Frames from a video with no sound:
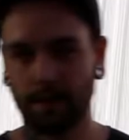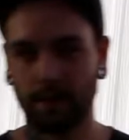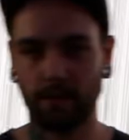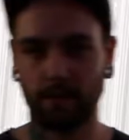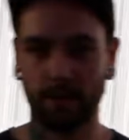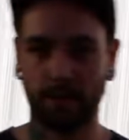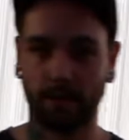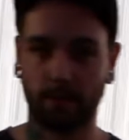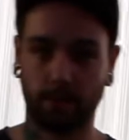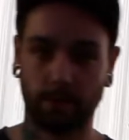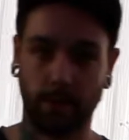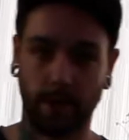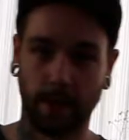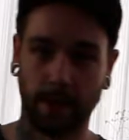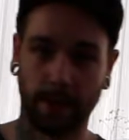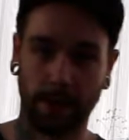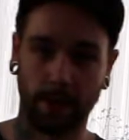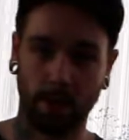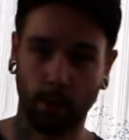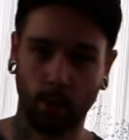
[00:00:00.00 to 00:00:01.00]
use just
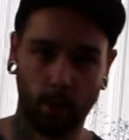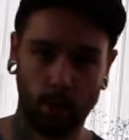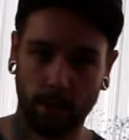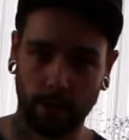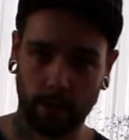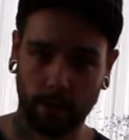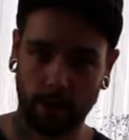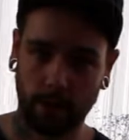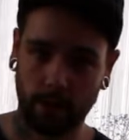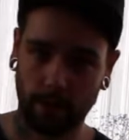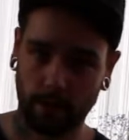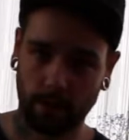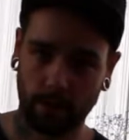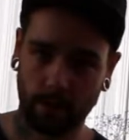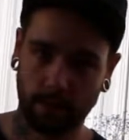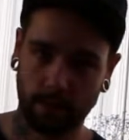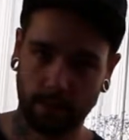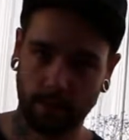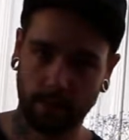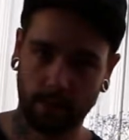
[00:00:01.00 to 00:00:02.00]
regular wood
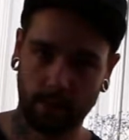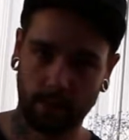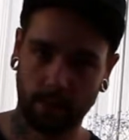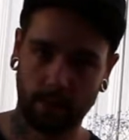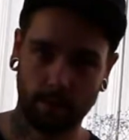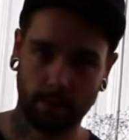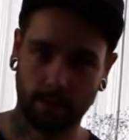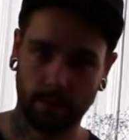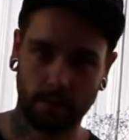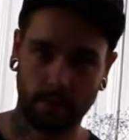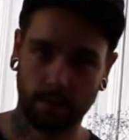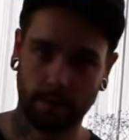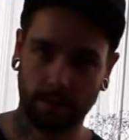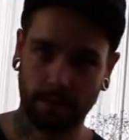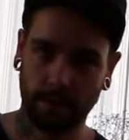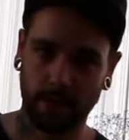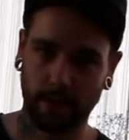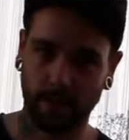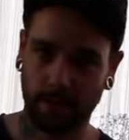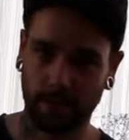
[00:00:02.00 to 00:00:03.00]

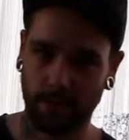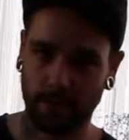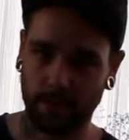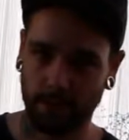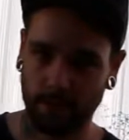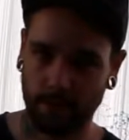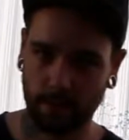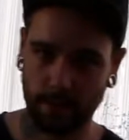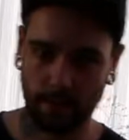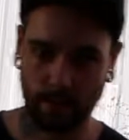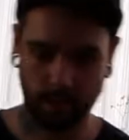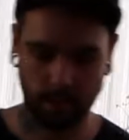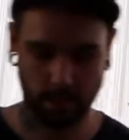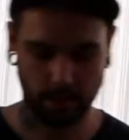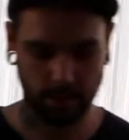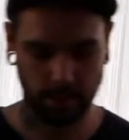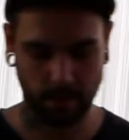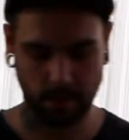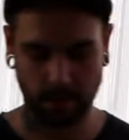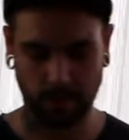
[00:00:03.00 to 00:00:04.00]
snippers
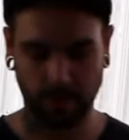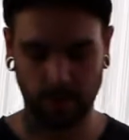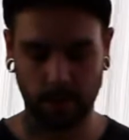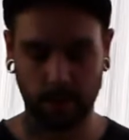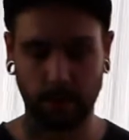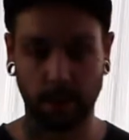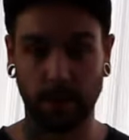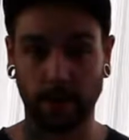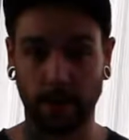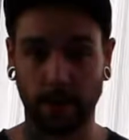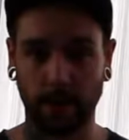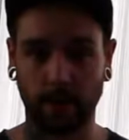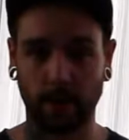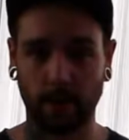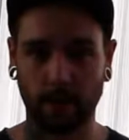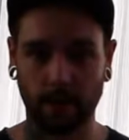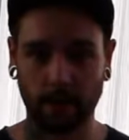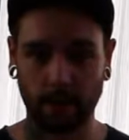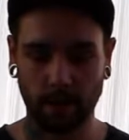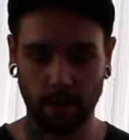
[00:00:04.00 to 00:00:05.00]
just for doing yard
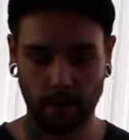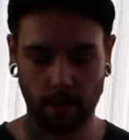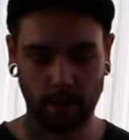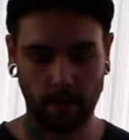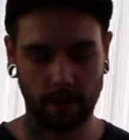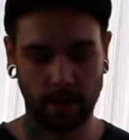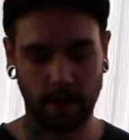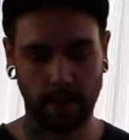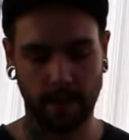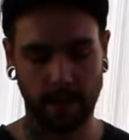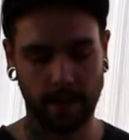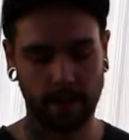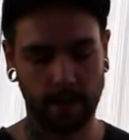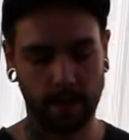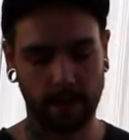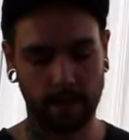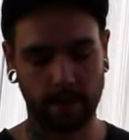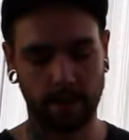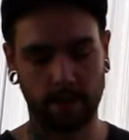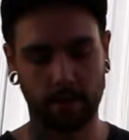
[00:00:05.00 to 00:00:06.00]
work, and I
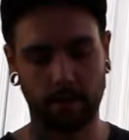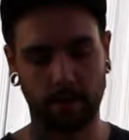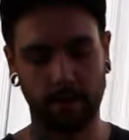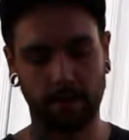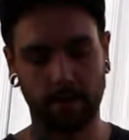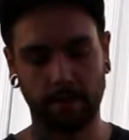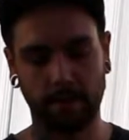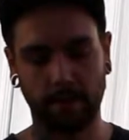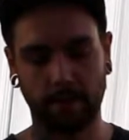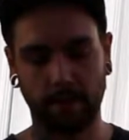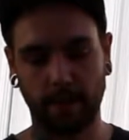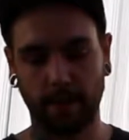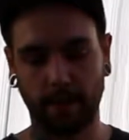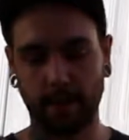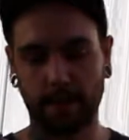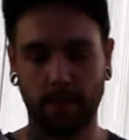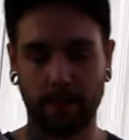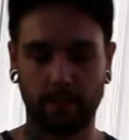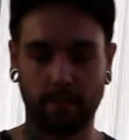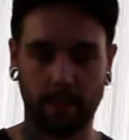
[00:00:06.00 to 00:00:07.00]
cut at the very
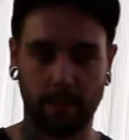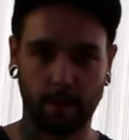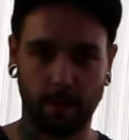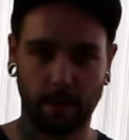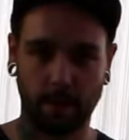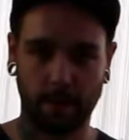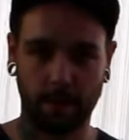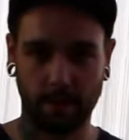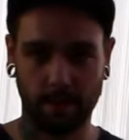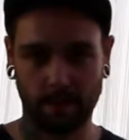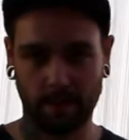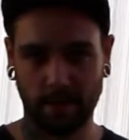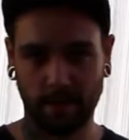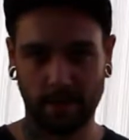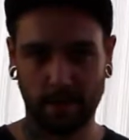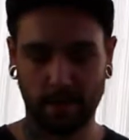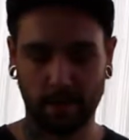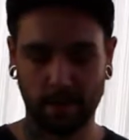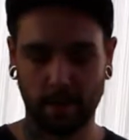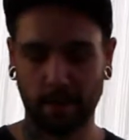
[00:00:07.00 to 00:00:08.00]
tip of the wing.
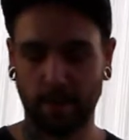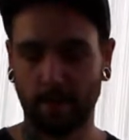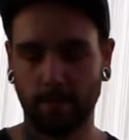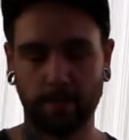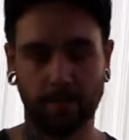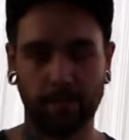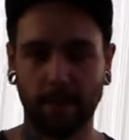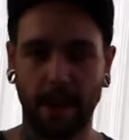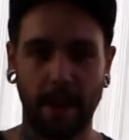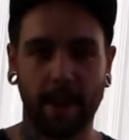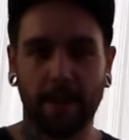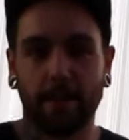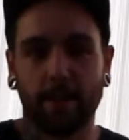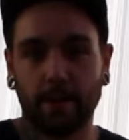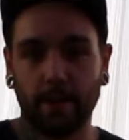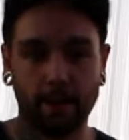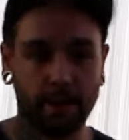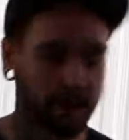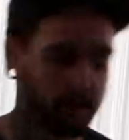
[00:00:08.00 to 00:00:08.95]
I don't use